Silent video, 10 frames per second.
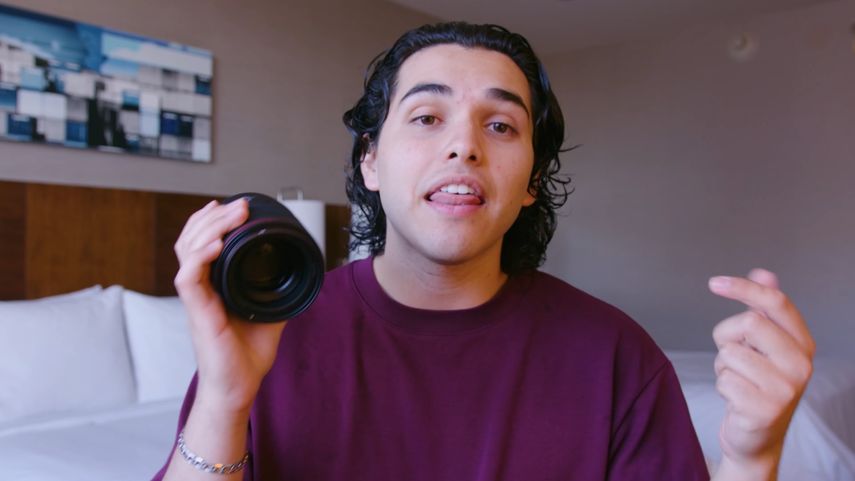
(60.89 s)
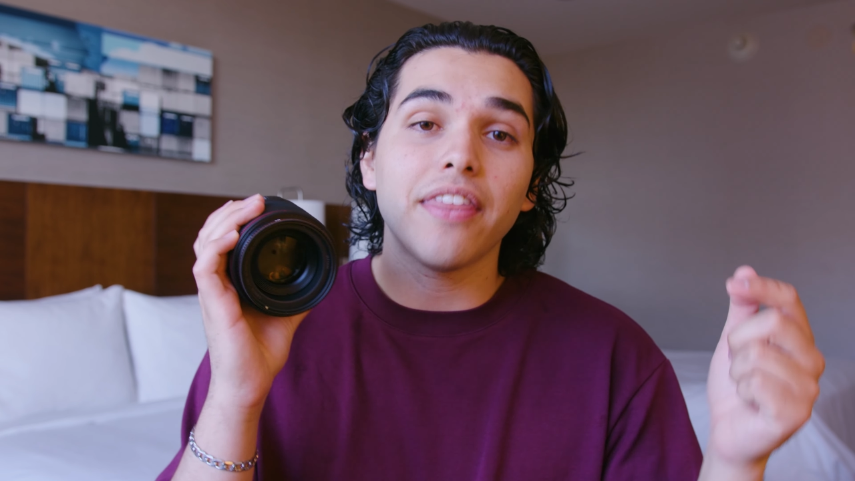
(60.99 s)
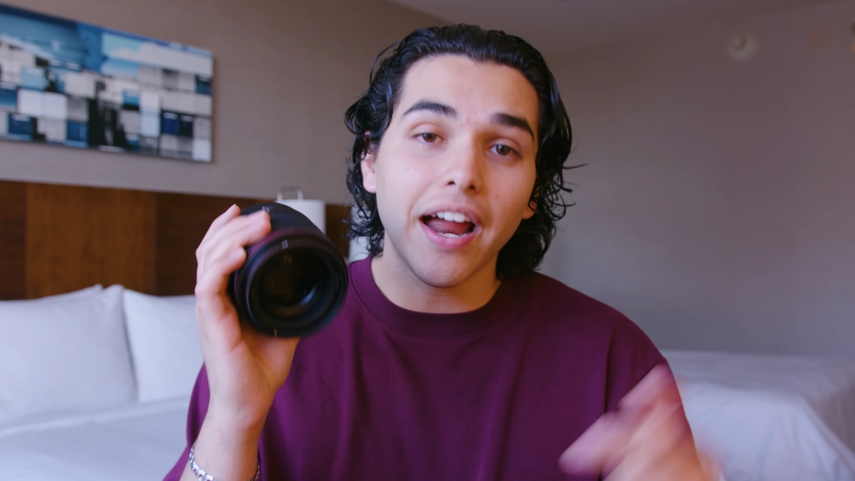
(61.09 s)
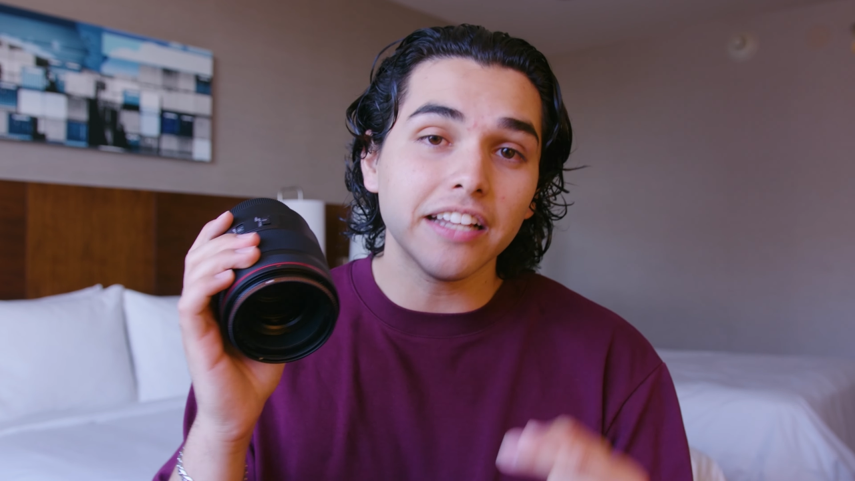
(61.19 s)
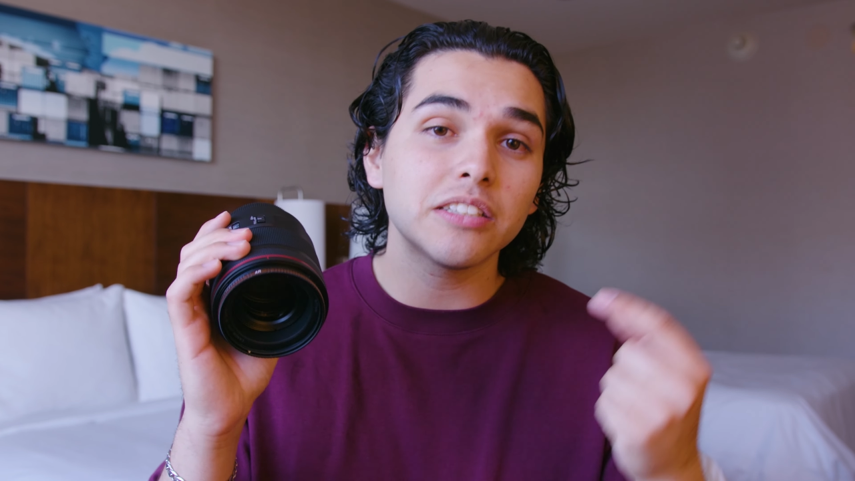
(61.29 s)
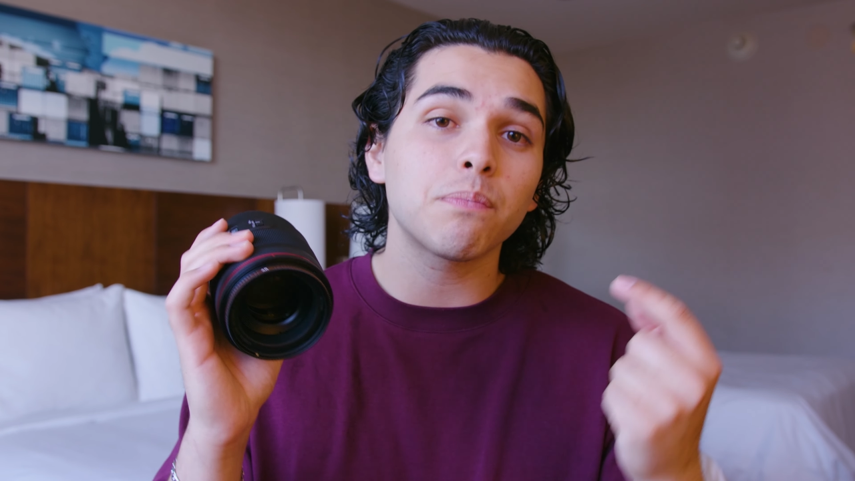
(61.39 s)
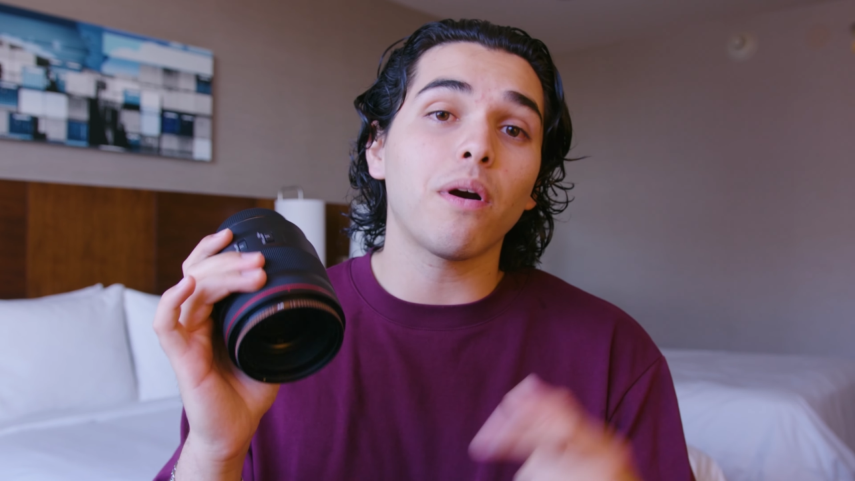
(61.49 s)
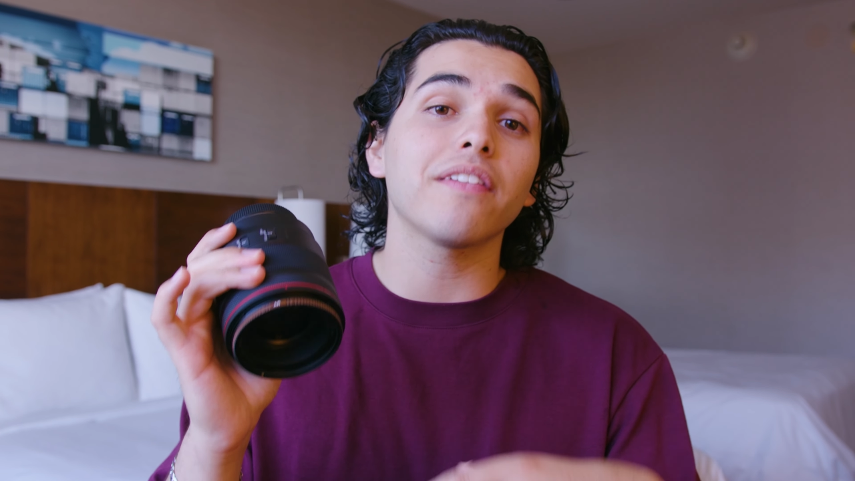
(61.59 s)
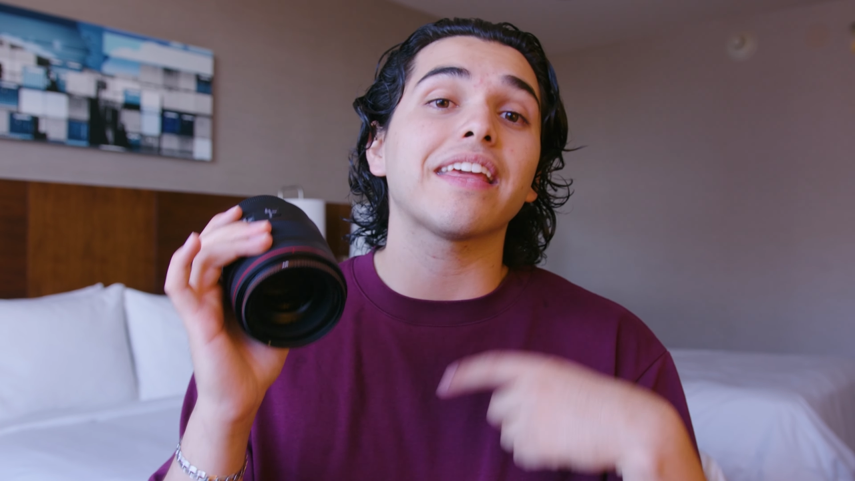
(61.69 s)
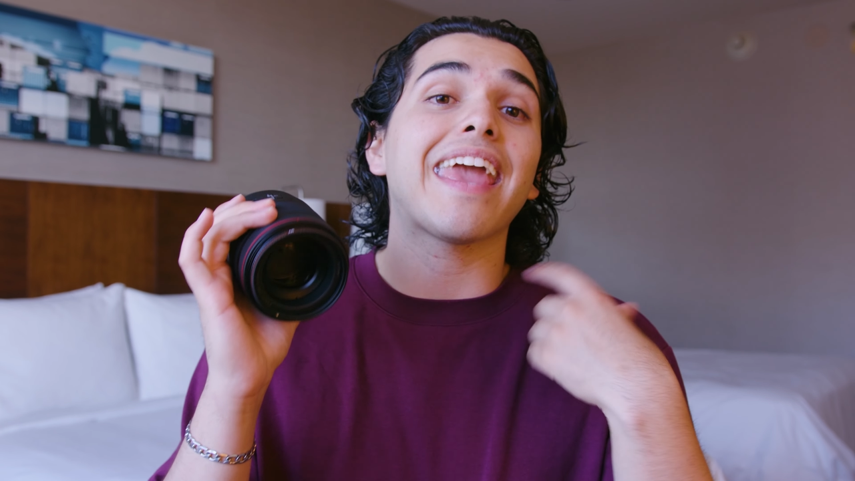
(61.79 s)
that is the
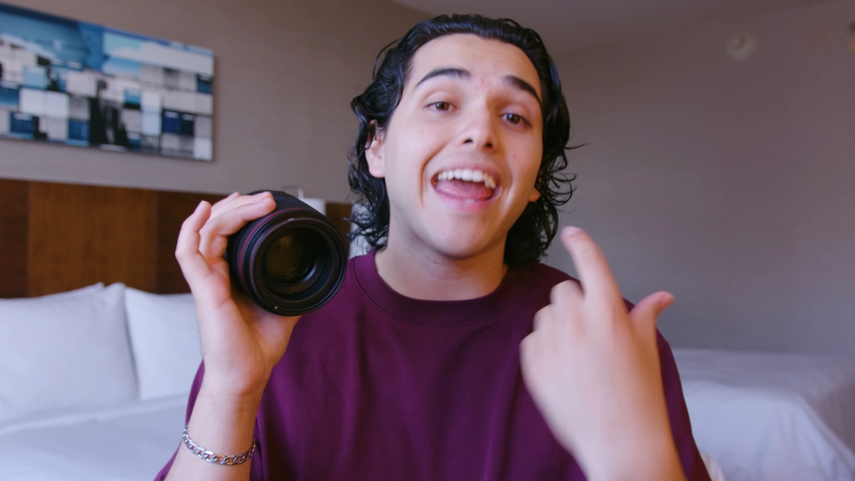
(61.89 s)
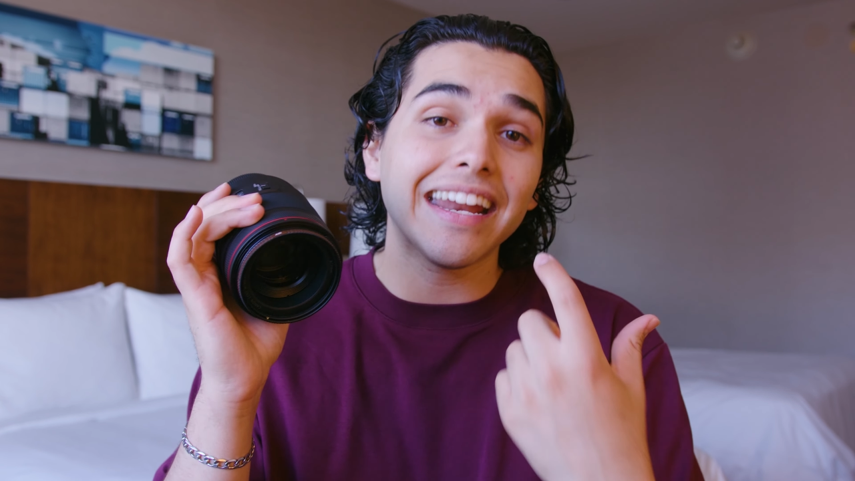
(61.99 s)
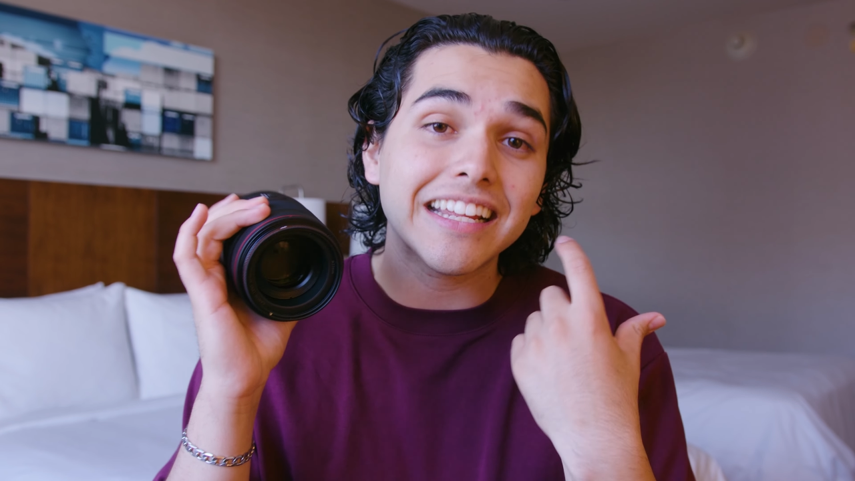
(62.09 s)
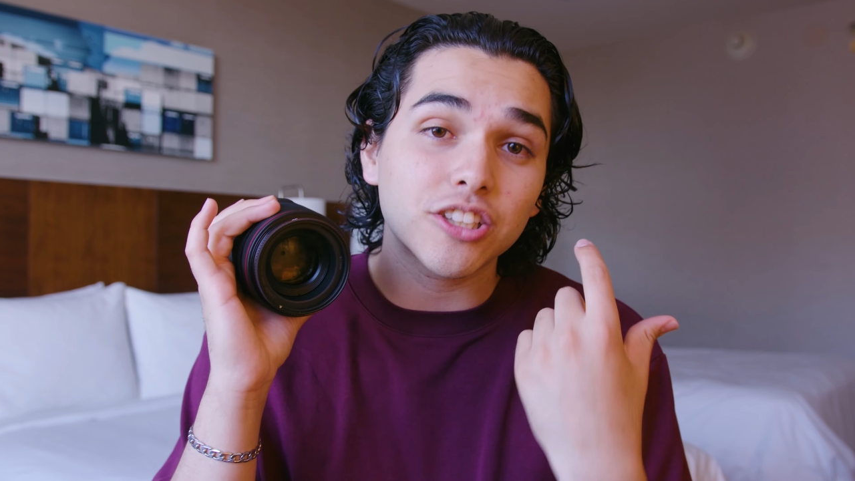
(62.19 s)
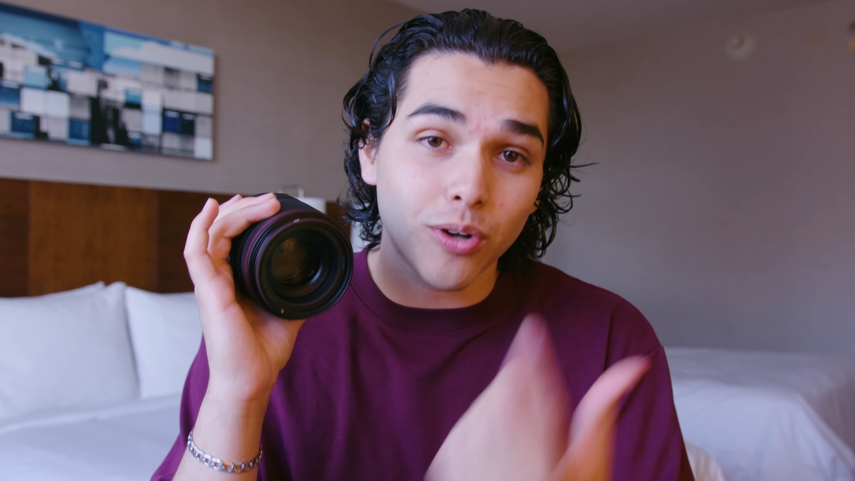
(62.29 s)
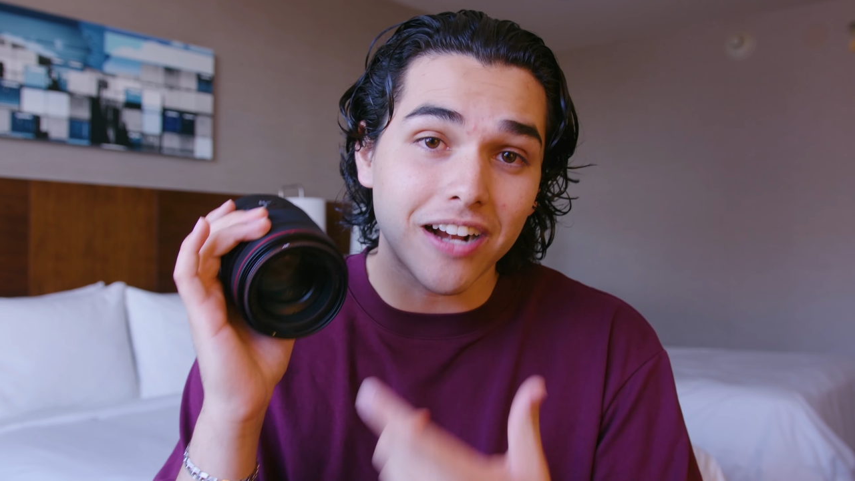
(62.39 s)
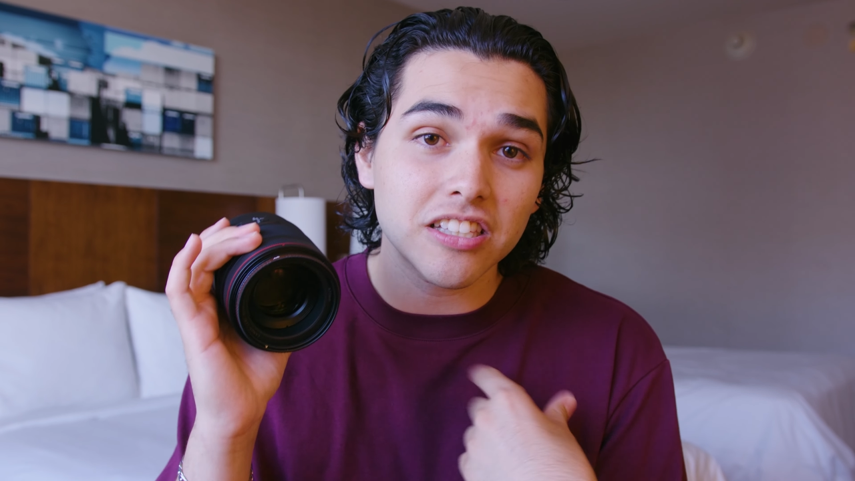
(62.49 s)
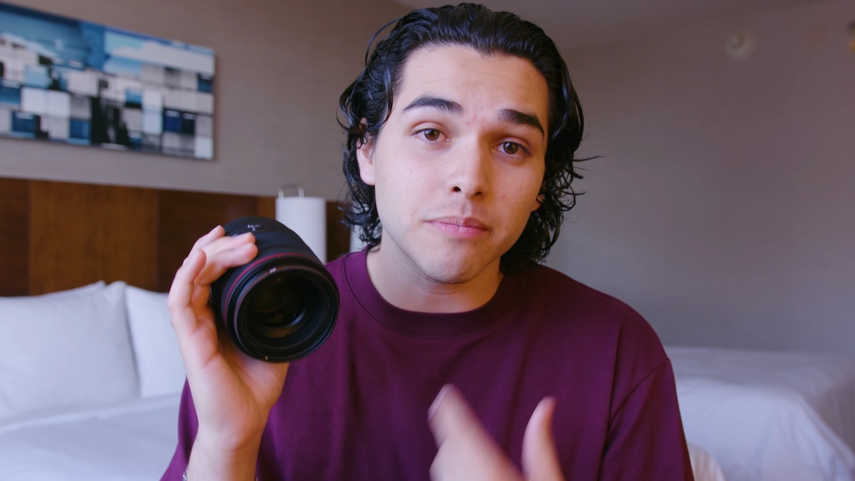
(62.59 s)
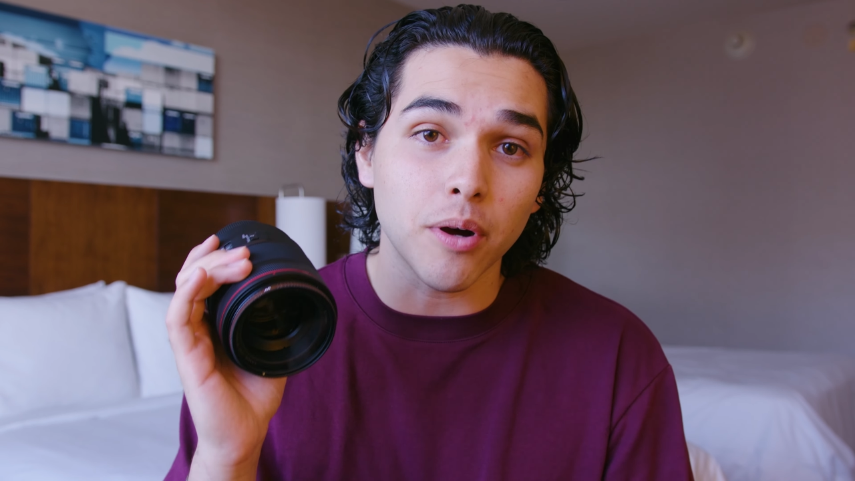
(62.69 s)
part that can get scratched the